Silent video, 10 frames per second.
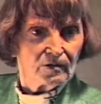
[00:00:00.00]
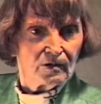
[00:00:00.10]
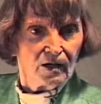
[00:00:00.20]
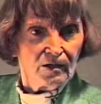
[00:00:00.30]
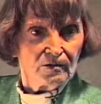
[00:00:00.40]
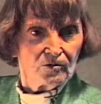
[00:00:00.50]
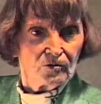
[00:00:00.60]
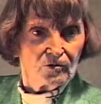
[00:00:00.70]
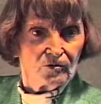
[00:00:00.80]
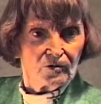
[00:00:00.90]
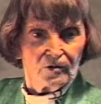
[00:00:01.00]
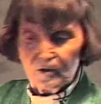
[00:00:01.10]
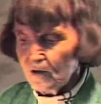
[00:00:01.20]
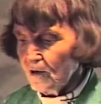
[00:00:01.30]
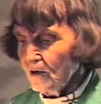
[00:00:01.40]
Huh?
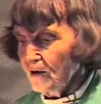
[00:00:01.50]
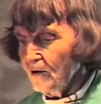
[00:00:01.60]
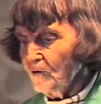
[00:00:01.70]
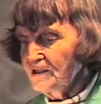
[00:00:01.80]
Oh,